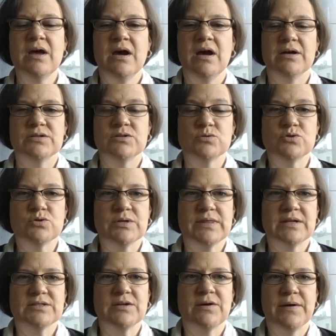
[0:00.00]
Uh, so during
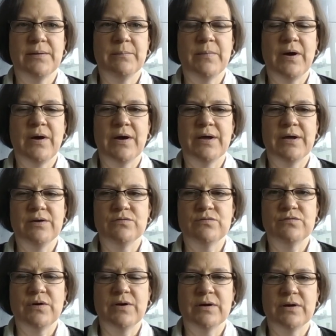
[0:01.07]
that time,
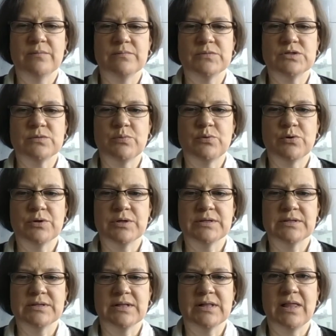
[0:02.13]
I've um,
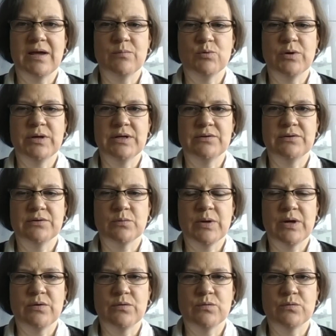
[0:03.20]
supported and collaborated on
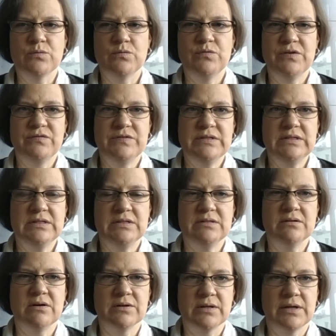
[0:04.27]
around 50
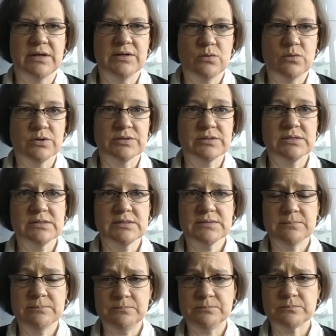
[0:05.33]
online courses.
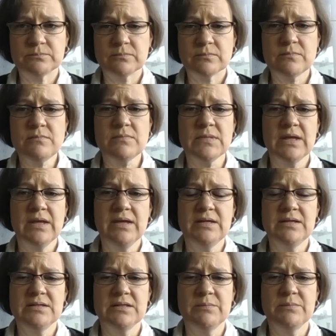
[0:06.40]

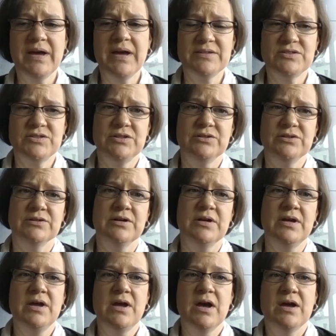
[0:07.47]
And in the past year,
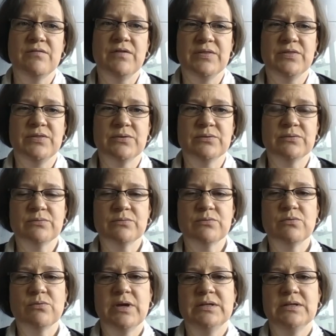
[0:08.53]
I've had the
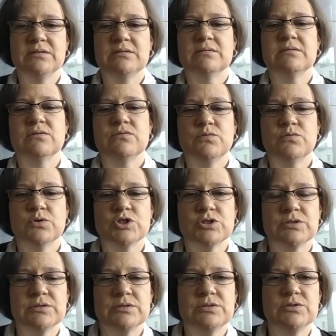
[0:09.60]
great good
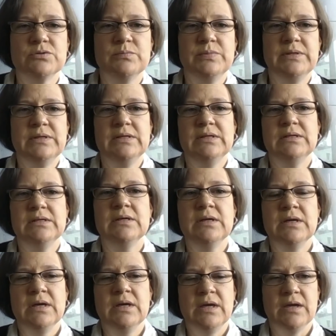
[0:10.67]
fortune to be
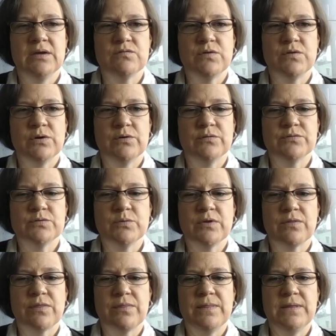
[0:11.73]
involved with
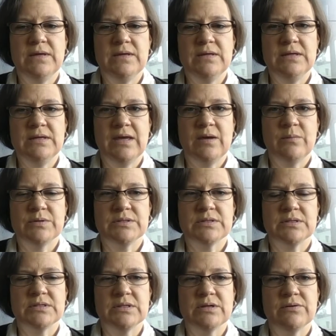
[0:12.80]
the eCampus
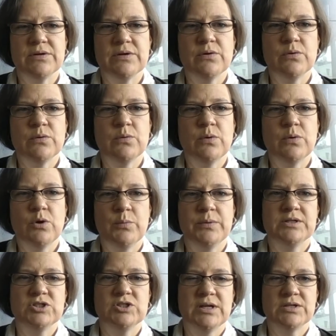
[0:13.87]
Ontario Open
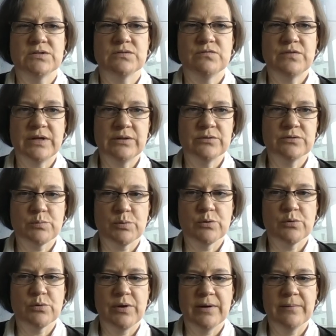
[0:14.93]
Education Fellows
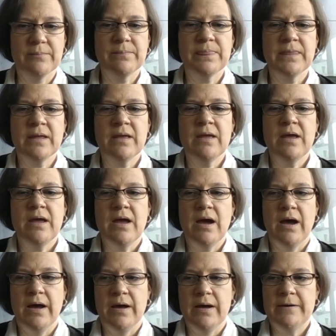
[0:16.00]
Program.
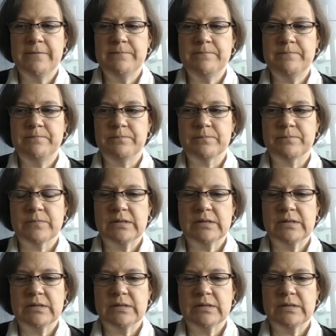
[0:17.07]
Um,